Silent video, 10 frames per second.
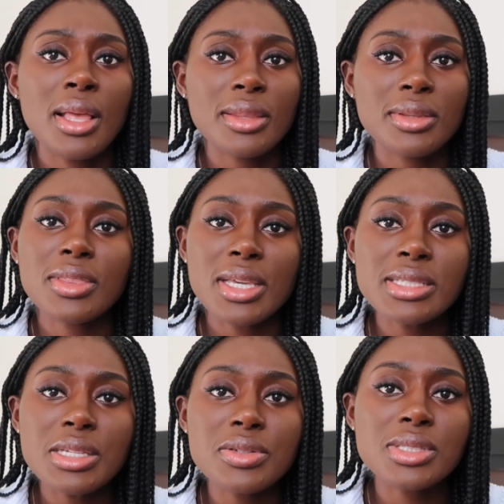Like the
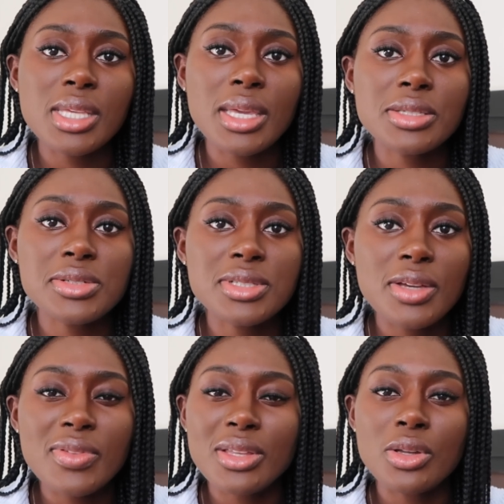things that you say to
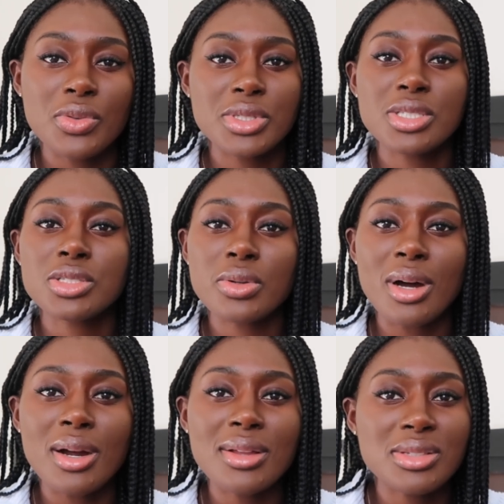yourself like, no, this is too
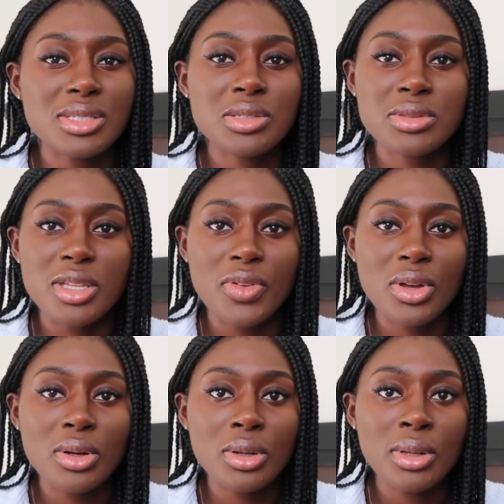hard, this is too
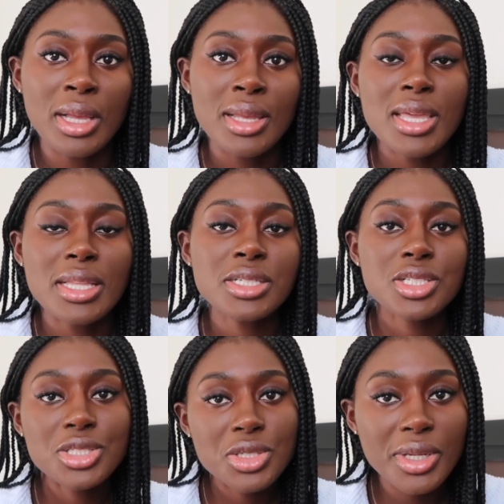difficult, that is
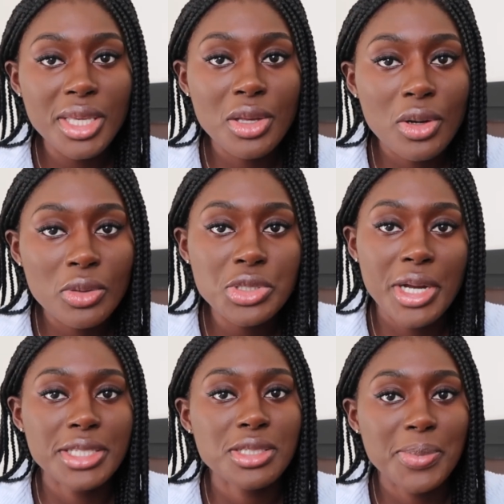just your ego
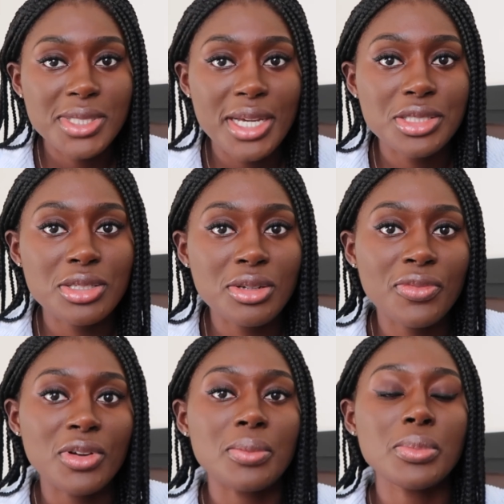trying to protect you
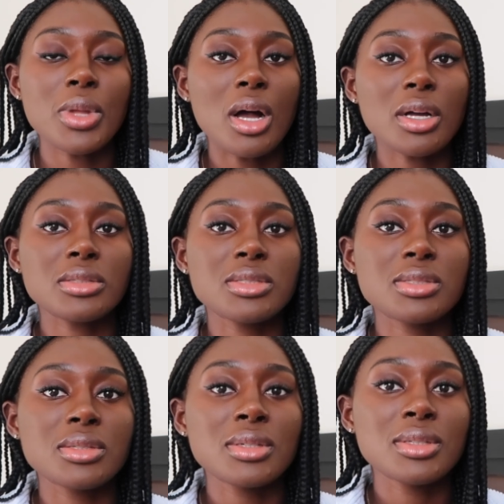from not
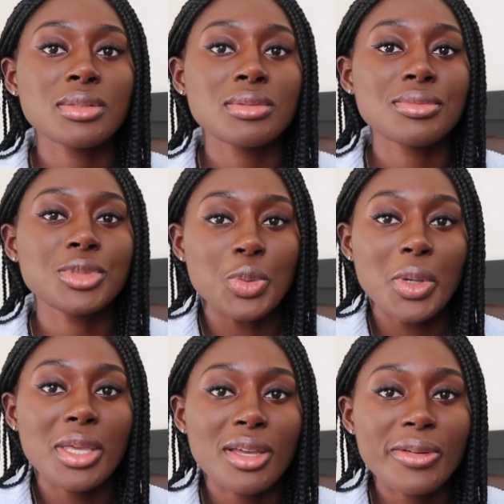
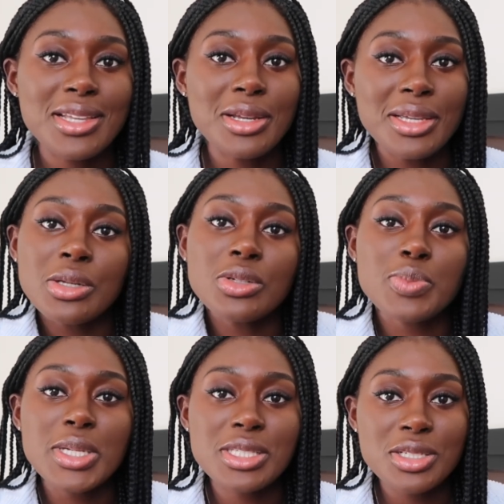doing it. Your ego is
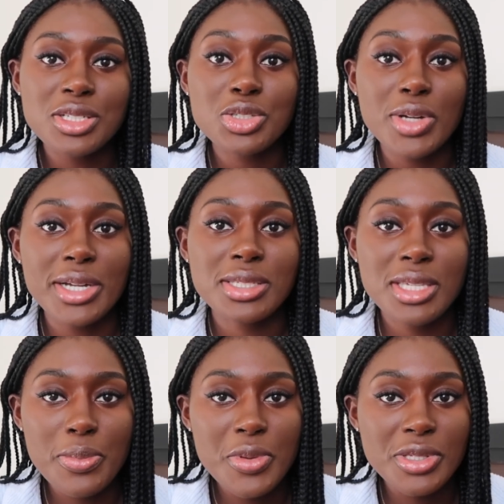basically just trying to
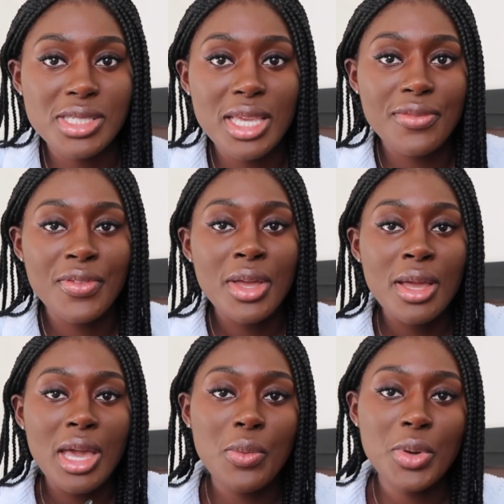keep you safe.
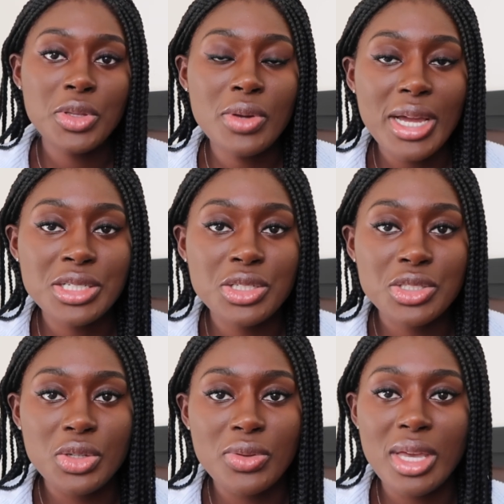And when you actually
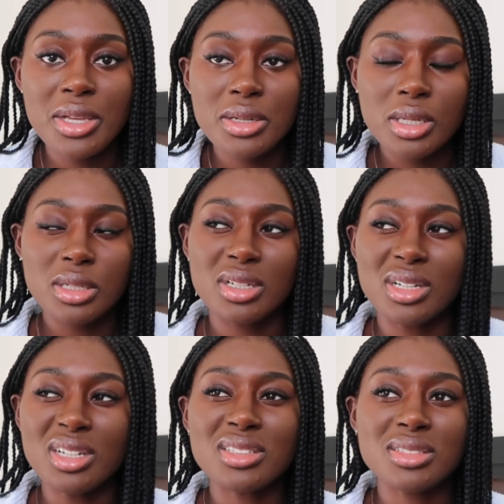do that, you're like,
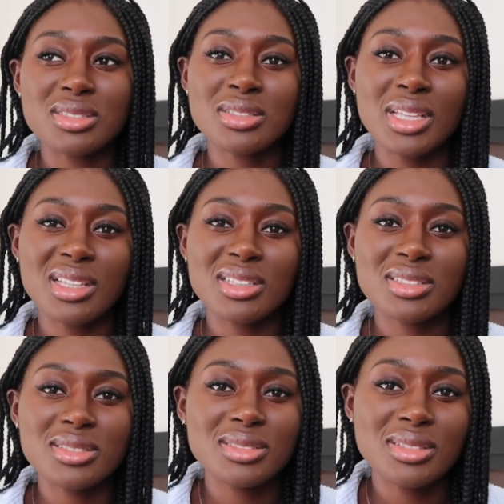oh, like,
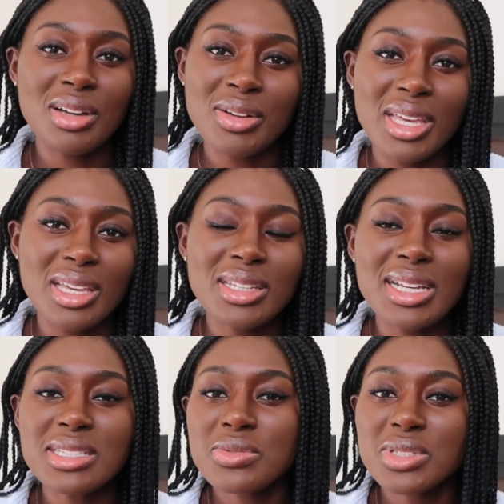okay,
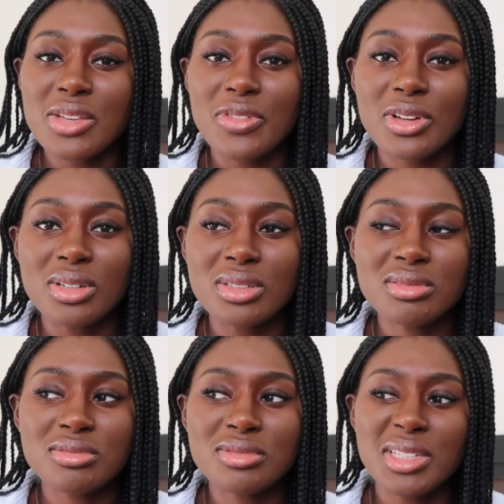yes, it was
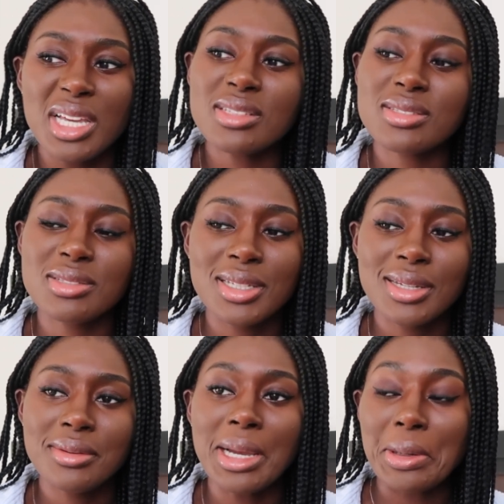difficult. Yes,
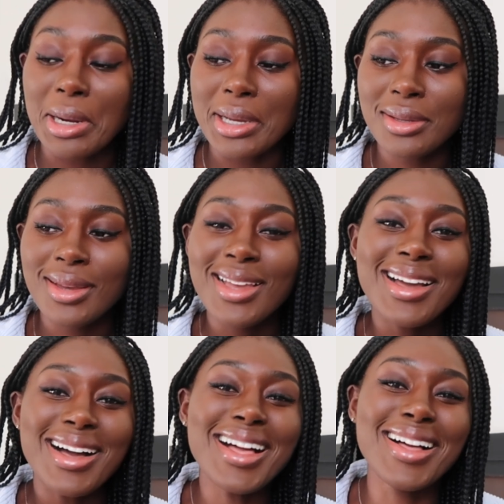I cried
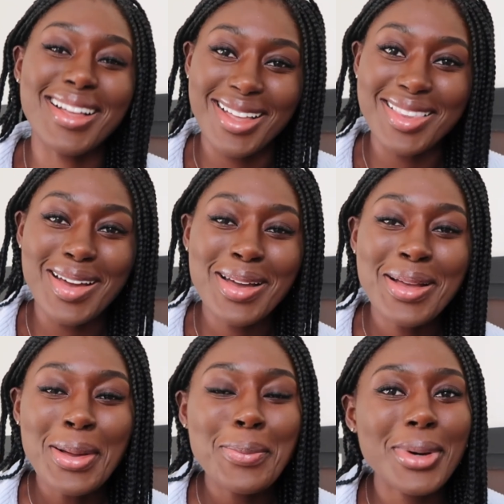a
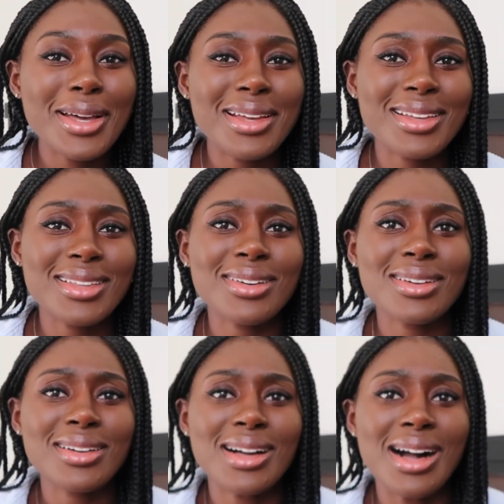lot, but
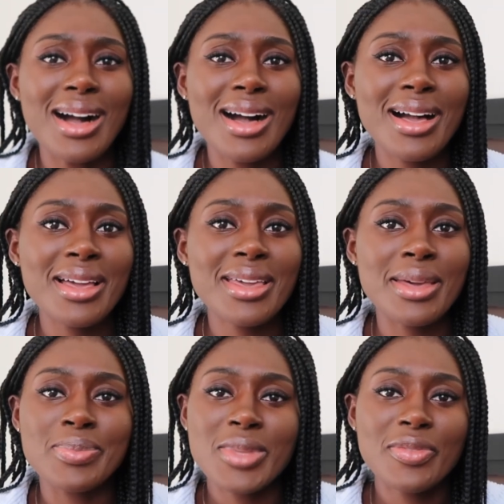I
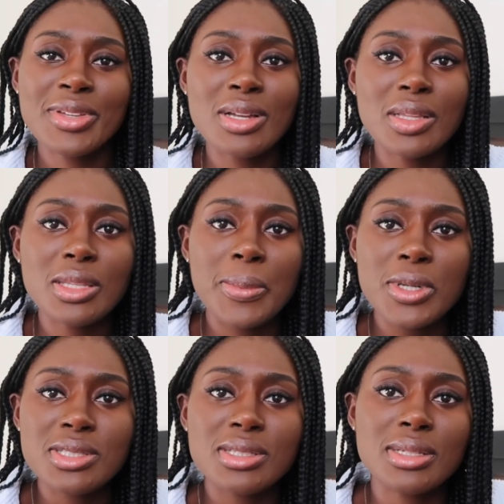am definitely not the
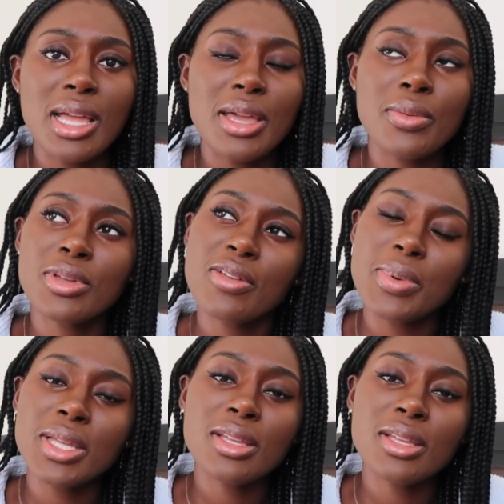person I would have been